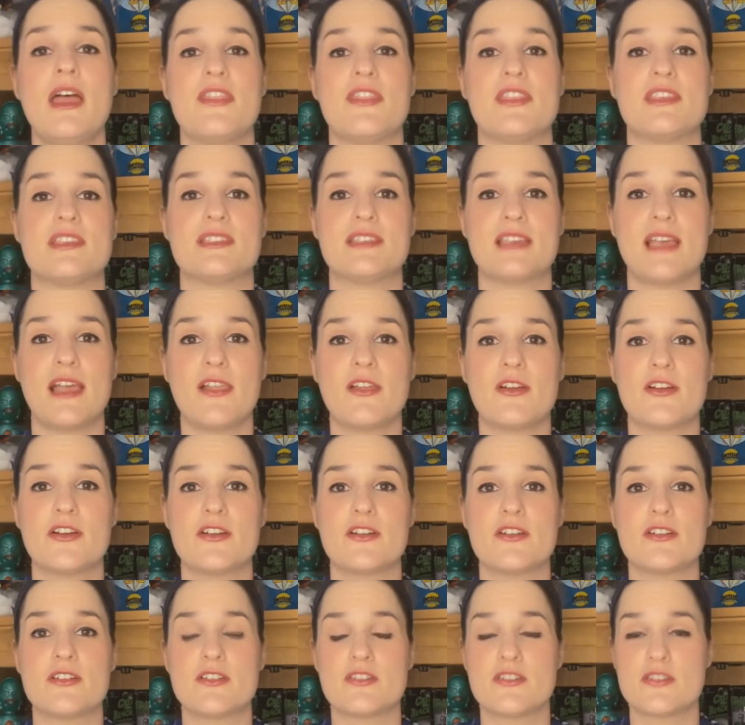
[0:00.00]
the
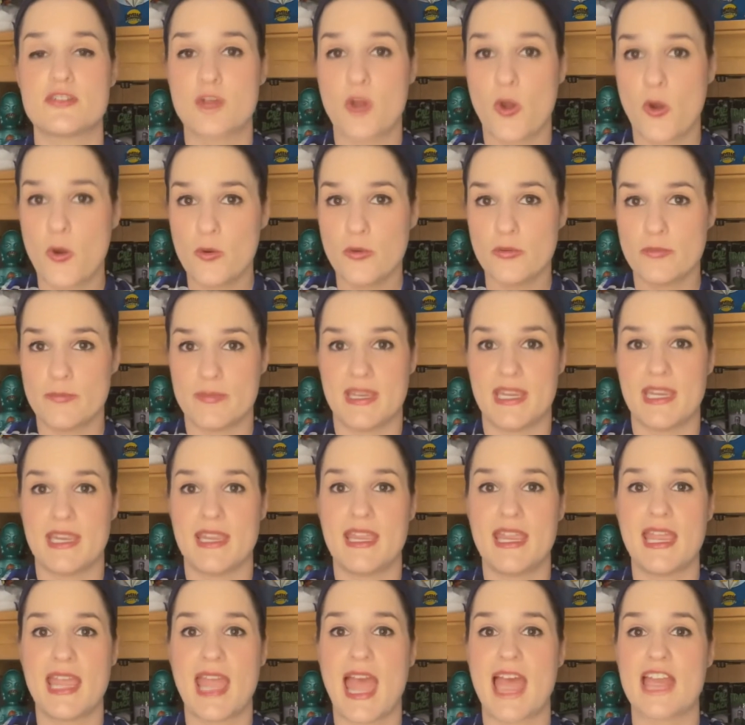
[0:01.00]
seller told me
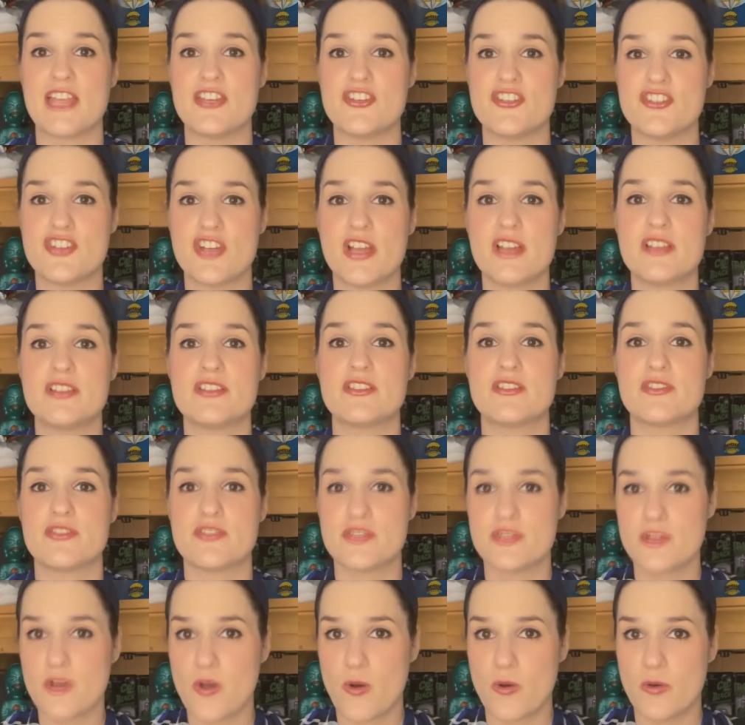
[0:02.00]
he had just
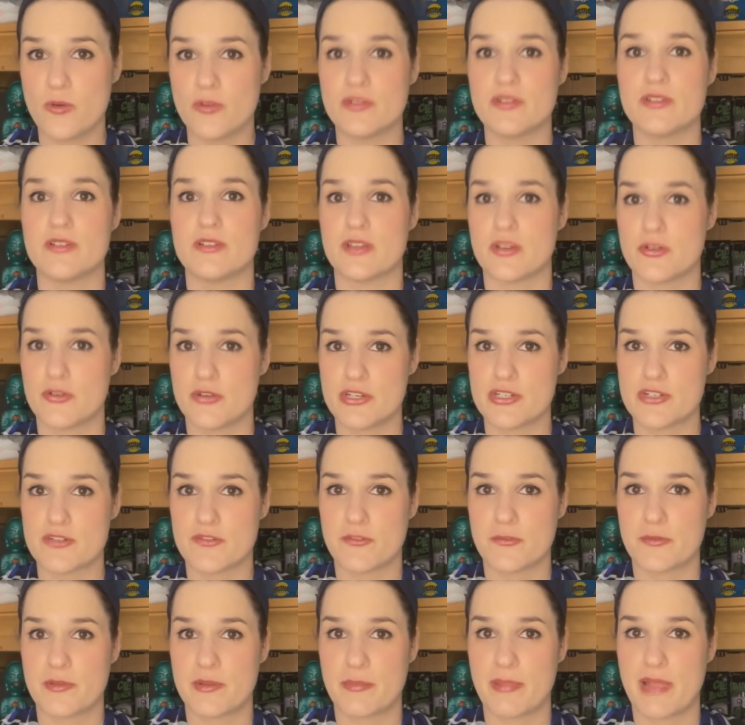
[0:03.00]
sold the Creature
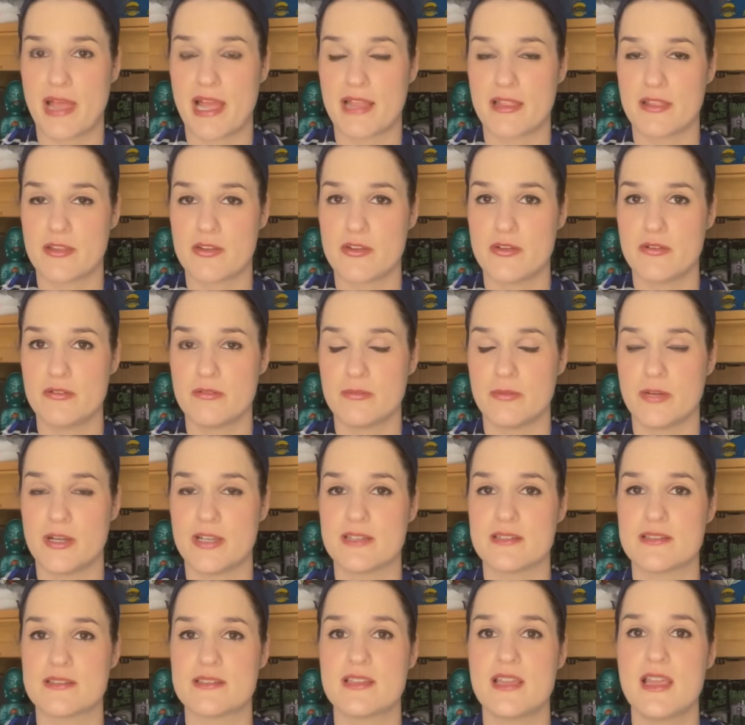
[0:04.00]
from the Black Lagoon
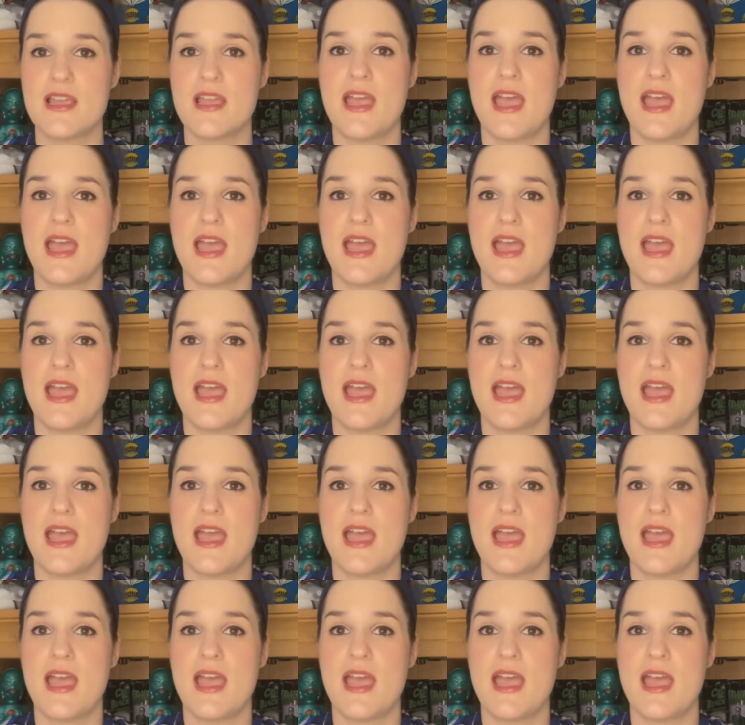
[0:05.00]
ones.